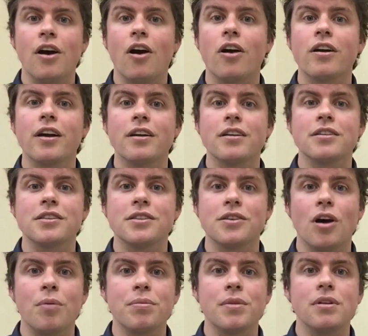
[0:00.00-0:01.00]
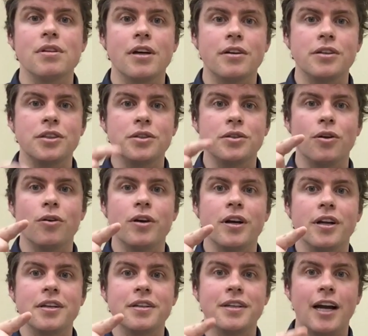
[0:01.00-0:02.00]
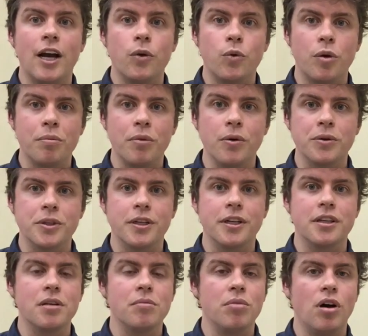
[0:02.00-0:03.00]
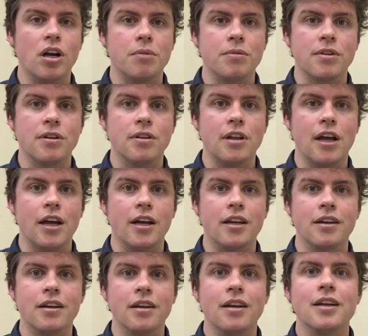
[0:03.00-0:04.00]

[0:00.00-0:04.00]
are going to stop the letter stroke in a downward motion at the bottom of the line.